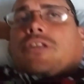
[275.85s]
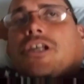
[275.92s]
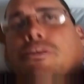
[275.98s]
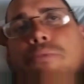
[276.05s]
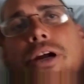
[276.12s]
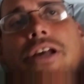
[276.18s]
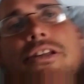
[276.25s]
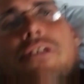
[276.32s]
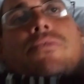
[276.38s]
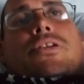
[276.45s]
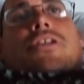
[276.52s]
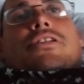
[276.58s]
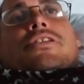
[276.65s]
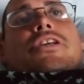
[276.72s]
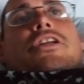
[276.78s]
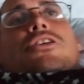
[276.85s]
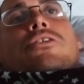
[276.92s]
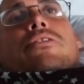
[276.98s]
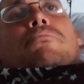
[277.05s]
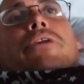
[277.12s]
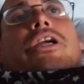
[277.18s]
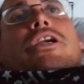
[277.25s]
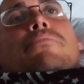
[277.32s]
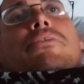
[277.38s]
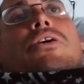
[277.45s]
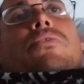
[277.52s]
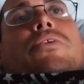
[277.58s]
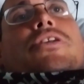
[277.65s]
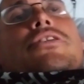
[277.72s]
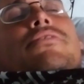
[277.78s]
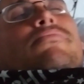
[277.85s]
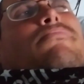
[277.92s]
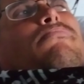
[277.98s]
Express, they would just send you it by email, which,